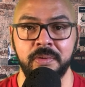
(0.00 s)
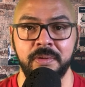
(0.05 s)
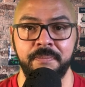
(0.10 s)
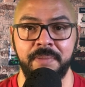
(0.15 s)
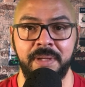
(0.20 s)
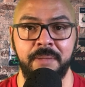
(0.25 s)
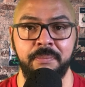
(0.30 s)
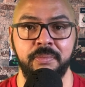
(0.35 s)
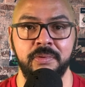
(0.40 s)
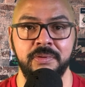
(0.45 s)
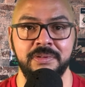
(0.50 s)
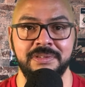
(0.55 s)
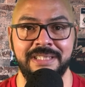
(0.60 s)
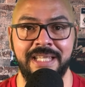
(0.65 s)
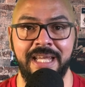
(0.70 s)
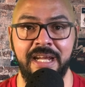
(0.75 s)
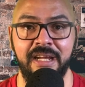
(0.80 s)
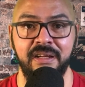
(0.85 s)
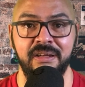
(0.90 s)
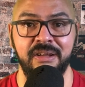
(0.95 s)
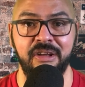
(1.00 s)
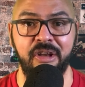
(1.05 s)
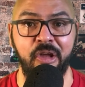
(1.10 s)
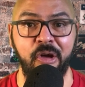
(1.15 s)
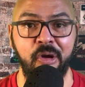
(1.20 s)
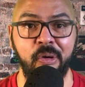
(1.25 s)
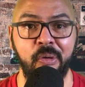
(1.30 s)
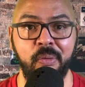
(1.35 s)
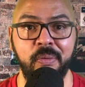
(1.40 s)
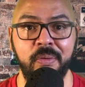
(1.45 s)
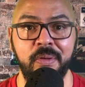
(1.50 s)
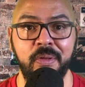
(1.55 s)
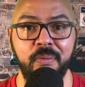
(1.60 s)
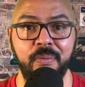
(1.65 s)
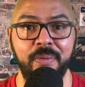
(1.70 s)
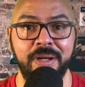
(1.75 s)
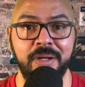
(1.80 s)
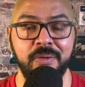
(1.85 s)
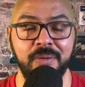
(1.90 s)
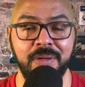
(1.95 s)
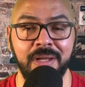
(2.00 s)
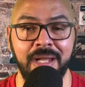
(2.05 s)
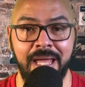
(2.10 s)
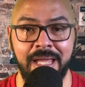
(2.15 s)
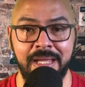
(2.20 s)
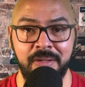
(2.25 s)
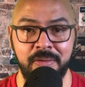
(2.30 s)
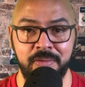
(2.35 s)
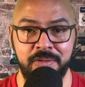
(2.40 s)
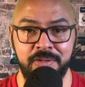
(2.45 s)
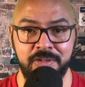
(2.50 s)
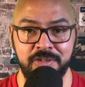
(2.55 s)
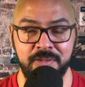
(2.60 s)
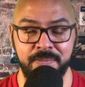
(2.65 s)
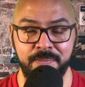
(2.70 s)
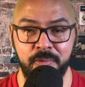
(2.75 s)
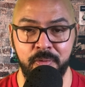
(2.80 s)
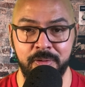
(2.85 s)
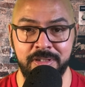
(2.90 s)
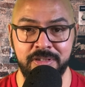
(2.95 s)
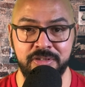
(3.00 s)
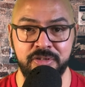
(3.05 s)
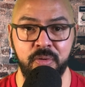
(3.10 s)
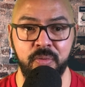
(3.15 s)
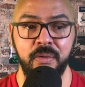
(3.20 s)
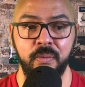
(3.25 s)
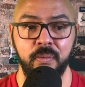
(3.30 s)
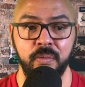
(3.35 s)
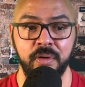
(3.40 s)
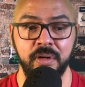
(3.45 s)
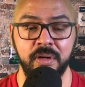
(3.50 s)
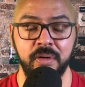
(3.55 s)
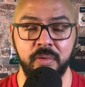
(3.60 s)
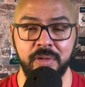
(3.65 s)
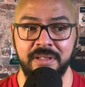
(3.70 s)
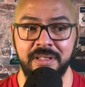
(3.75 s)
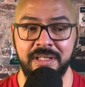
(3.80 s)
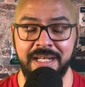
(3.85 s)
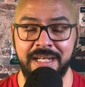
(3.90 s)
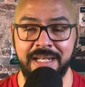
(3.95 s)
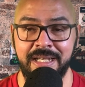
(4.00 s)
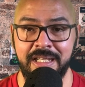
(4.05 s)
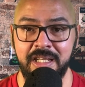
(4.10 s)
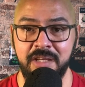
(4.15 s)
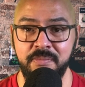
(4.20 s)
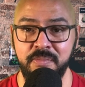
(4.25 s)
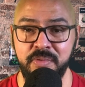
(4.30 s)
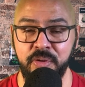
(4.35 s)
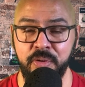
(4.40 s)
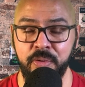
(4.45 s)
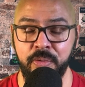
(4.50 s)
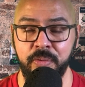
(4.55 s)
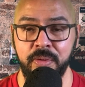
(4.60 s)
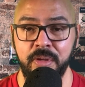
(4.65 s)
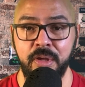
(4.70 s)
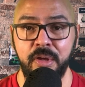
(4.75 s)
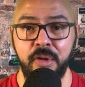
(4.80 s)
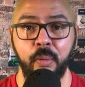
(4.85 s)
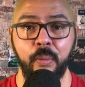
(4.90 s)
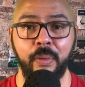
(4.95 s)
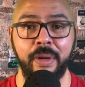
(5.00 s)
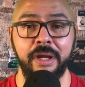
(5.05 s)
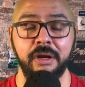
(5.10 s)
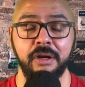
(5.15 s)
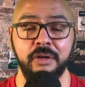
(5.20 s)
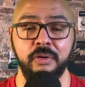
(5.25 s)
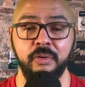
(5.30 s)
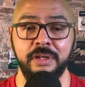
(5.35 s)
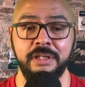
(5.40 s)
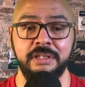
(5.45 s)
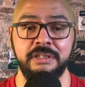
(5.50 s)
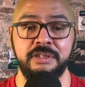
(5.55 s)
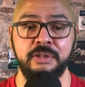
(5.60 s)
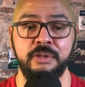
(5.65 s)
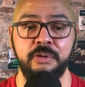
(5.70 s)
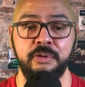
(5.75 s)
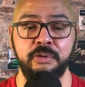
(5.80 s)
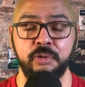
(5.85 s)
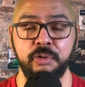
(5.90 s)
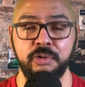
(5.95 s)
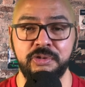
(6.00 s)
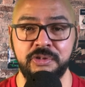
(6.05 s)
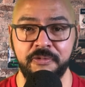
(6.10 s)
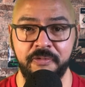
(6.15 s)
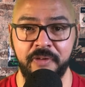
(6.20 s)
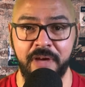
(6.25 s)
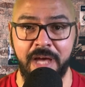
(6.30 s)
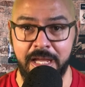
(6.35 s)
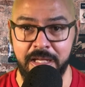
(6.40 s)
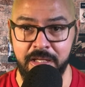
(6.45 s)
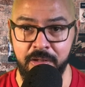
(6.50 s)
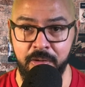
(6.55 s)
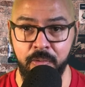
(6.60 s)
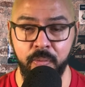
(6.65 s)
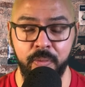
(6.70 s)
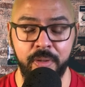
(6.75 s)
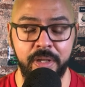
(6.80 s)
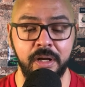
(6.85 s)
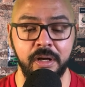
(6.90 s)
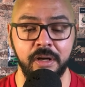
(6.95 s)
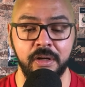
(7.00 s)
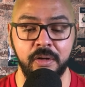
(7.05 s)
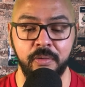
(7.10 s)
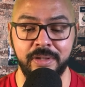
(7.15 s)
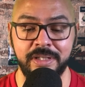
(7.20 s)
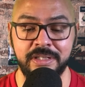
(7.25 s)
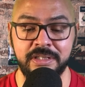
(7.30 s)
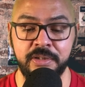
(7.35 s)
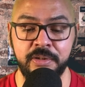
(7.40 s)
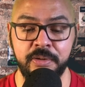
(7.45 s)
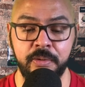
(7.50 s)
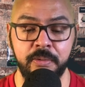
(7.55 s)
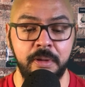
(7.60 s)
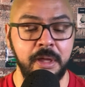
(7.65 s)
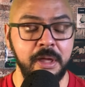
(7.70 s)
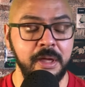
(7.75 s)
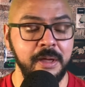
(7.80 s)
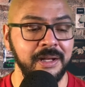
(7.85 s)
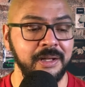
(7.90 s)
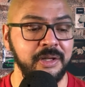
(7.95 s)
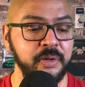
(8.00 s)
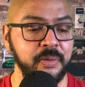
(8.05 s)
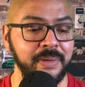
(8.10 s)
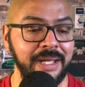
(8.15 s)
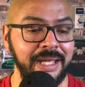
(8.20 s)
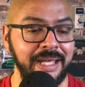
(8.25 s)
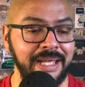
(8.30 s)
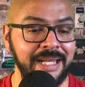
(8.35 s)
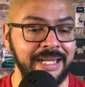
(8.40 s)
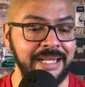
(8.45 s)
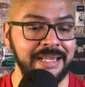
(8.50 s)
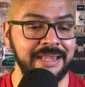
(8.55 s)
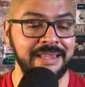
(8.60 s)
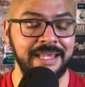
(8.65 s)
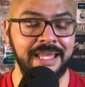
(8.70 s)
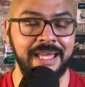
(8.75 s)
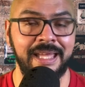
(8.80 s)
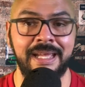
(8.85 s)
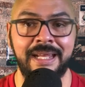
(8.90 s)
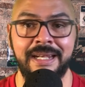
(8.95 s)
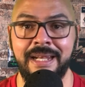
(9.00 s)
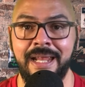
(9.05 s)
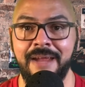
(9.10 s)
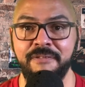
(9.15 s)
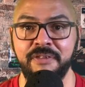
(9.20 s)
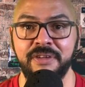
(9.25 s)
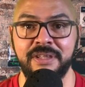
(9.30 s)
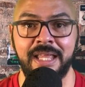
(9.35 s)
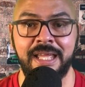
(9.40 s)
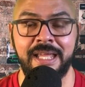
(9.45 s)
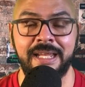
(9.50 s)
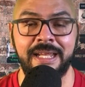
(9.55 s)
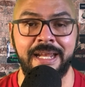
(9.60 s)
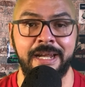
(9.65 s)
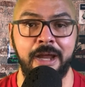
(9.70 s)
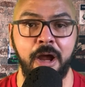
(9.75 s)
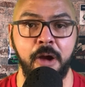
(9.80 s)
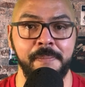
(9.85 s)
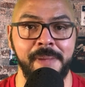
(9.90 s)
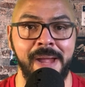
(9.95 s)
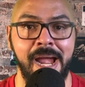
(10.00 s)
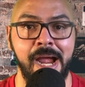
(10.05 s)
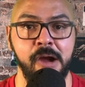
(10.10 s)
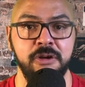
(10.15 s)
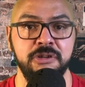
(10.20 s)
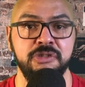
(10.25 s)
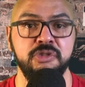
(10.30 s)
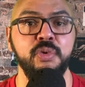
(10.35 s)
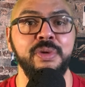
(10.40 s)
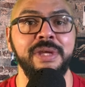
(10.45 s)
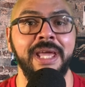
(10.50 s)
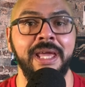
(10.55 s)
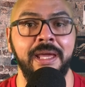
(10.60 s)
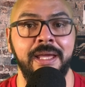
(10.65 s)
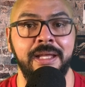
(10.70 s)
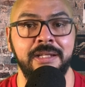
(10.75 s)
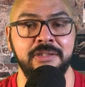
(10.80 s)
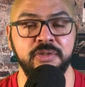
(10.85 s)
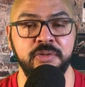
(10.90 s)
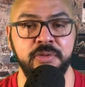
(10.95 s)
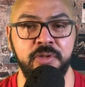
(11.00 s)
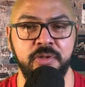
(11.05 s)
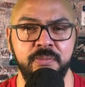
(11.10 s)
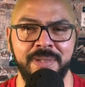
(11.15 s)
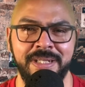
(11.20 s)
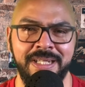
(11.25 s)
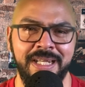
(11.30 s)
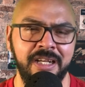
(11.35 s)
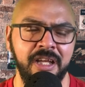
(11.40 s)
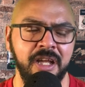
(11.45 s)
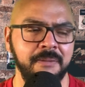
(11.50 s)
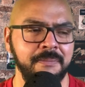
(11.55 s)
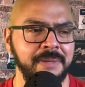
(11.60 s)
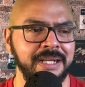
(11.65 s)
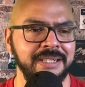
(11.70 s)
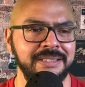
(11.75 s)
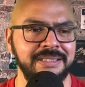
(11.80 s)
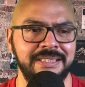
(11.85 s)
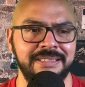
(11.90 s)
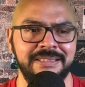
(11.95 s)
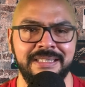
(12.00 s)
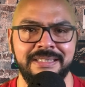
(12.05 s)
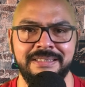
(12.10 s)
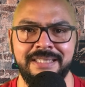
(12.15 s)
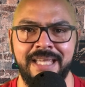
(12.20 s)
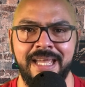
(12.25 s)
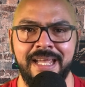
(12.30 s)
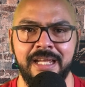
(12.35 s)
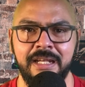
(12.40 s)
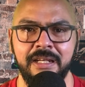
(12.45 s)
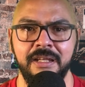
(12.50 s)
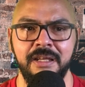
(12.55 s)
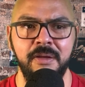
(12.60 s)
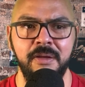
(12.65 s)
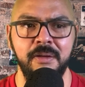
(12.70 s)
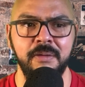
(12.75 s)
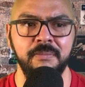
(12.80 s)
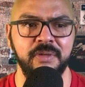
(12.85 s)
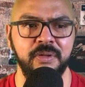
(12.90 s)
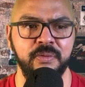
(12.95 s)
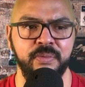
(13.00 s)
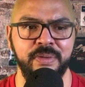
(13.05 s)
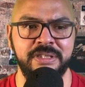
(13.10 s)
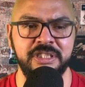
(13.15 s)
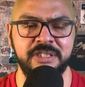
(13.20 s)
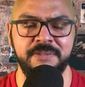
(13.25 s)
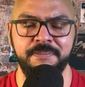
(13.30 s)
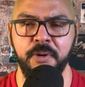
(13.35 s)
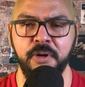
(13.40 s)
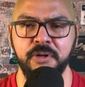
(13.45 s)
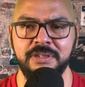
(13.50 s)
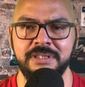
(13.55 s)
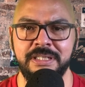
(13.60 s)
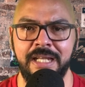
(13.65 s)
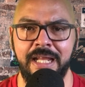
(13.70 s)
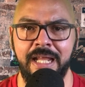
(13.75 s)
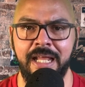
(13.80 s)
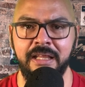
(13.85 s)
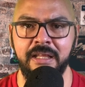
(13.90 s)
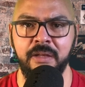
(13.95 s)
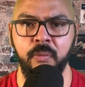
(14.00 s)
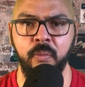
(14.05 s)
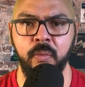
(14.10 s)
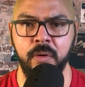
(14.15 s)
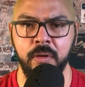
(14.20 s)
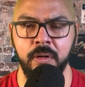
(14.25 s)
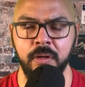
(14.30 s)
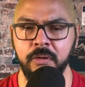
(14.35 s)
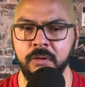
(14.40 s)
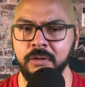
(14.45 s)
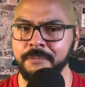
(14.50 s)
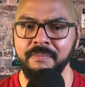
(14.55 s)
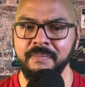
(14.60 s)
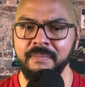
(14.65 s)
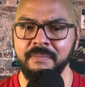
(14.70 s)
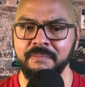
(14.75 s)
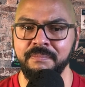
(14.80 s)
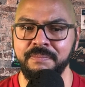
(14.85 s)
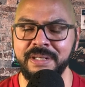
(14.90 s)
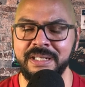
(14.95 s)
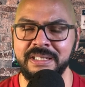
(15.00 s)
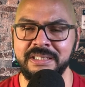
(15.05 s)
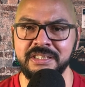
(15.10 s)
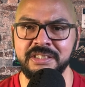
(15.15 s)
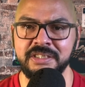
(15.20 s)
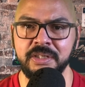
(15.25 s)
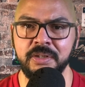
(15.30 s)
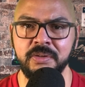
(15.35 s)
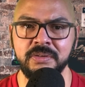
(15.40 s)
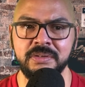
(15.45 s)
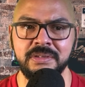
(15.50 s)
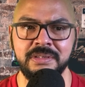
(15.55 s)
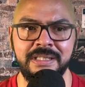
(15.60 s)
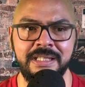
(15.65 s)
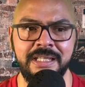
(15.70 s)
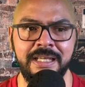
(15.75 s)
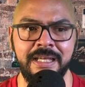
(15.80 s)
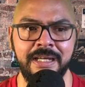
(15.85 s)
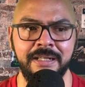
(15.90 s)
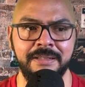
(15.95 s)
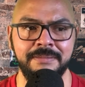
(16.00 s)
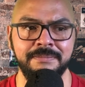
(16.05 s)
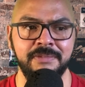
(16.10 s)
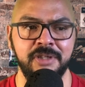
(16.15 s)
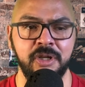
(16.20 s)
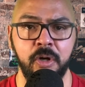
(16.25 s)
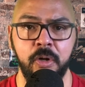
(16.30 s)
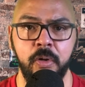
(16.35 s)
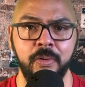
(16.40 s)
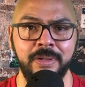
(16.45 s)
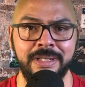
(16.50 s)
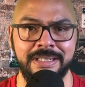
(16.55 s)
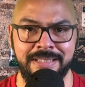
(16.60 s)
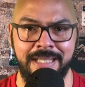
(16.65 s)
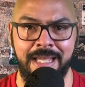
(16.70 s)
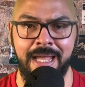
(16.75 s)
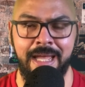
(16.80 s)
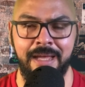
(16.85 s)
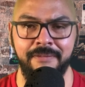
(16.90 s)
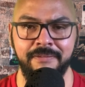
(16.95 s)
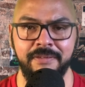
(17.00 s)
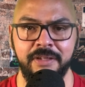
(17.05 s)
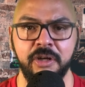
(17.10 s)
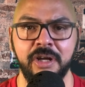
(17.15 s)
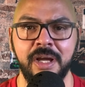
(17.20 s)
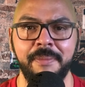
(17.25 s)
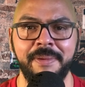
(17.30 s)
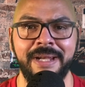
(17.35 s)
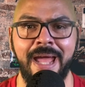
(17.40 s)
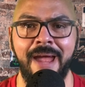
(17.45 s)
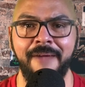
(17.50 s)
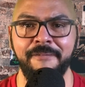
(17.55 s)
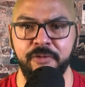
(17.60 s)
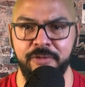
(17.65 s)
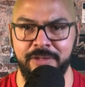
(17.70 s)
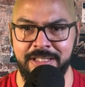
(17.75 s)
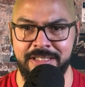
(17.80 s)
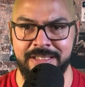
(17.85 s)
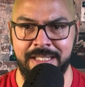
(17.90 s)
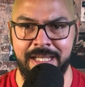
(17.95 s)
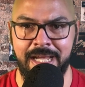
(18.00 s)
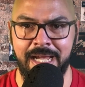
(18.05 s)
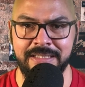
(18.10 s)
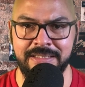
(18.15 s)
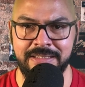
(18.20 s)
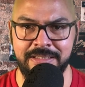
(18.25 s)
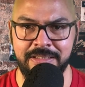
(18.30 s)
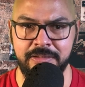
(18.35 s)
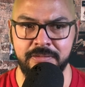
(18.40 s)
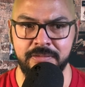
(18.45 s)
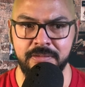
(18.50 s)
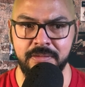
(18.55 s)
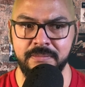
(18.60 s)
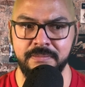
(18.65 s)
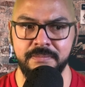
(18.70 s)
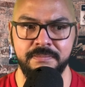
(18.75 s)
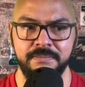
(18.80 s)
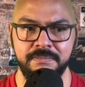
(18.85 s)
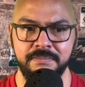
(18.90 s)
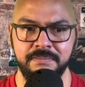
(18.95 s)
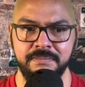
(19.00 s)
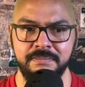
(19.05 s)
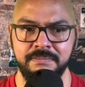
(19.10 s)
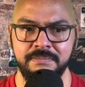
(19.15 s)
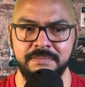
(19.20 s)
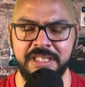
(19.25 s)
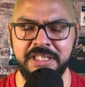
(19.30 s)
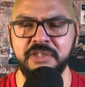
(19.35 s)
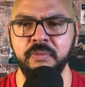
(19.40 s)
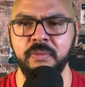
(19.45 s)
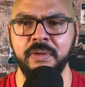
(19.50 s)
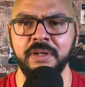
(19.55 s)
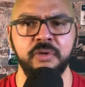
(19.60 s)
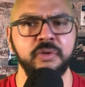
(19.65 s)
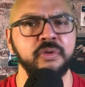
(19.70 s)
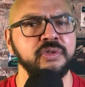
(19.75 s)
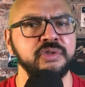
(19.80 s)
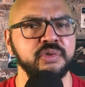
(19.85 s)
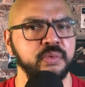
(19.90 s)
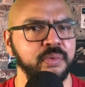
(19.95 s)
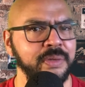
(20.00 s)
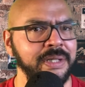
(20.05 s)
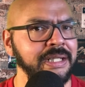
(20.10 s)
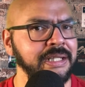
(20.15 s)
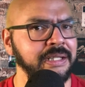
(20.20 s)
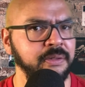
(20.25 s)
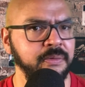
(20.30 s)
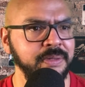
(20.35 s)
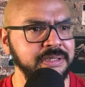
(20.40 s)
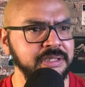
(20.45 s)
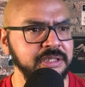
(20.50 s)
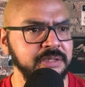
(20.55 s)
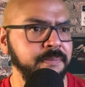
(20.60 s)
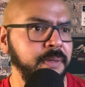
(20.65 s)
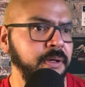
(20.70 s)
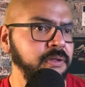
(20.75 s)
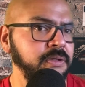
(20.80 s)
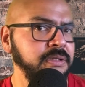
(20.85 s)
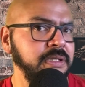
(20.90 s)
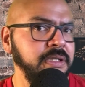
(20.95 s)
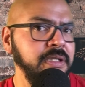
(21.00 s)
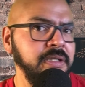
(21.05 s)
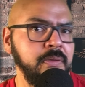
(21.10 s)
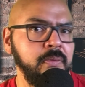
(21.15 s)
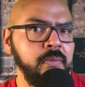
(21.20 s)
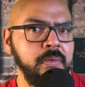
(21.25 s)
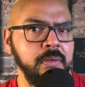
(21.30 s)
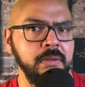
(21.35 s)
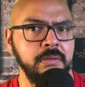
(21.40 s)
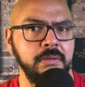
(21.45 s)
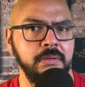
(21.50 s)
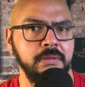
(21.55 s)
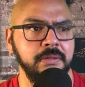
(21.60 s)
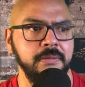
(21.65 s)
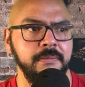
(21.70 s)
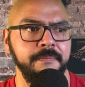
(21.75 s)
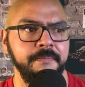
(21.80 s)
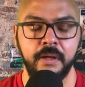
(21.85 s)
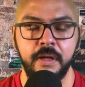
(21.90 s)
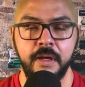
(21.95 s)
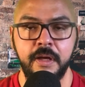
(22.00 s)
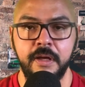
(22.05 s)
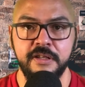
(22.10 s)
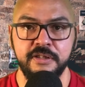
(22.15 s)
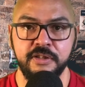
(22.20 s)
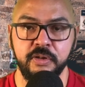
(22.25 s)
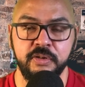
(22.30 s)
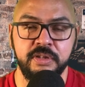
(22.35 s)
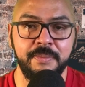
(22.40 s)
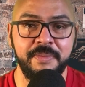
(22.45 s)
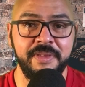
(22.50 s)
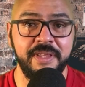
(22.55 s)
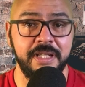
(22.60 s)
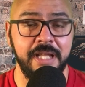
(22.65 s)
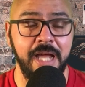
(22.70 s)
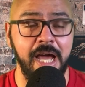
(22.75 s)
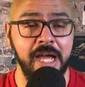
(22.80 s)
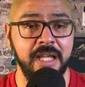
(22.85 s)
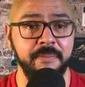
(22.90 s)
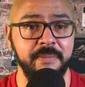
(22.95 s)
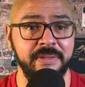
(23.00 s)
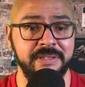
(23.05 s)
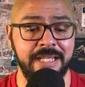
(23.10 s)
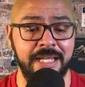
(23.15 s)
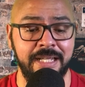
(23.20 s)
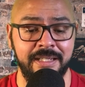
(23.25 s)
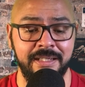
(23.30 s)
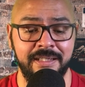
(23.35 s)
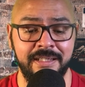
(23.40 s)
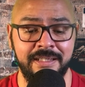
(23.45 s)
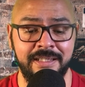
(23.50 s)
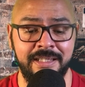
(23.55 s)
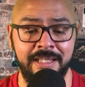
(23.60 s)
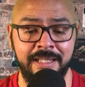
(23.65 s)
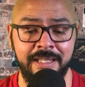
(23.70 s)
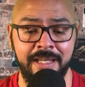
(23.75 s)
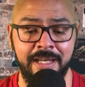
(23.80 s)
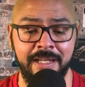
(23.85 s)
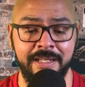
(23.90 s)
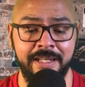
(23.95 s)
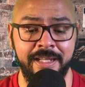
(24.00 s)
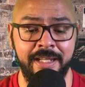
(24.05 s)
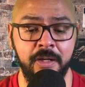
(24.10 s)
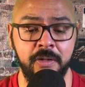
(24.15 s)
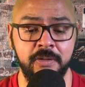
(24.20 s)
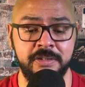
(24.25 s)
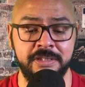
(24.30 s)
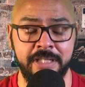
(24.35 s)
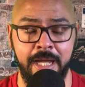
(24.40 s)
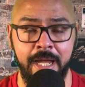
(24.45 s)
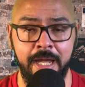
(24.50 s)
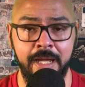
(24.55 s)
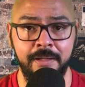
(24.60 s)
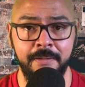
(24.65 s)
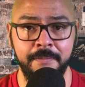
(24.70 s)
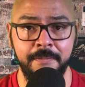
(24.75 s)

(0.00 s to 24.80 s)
people say, no, we don't like who you're supporting, so we're going to condemn you. We are going to crucify you. We are going to do anything and everything in our power to cancel you. But Elon Musk is the second richest person in the world, but it just shows the cojones they have. They're coming after this guy still. Makes you wonder who's really the richest person in the world. So some of the documents that the DOJ